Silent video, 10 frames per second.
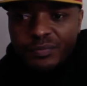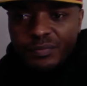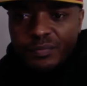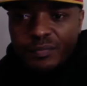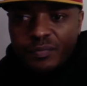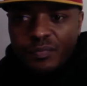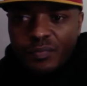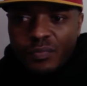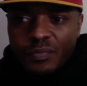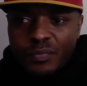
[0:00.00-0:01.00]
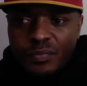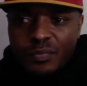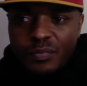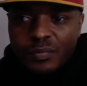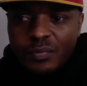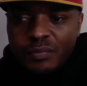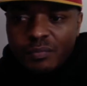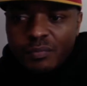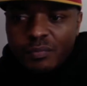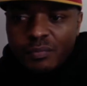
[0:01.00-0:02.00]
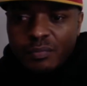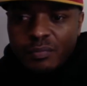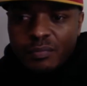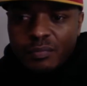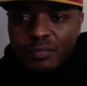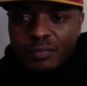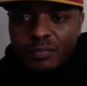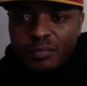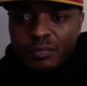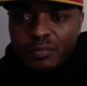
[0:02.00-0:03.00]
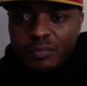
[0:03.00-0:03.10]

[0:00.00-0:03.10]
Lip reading: Nobody speaks.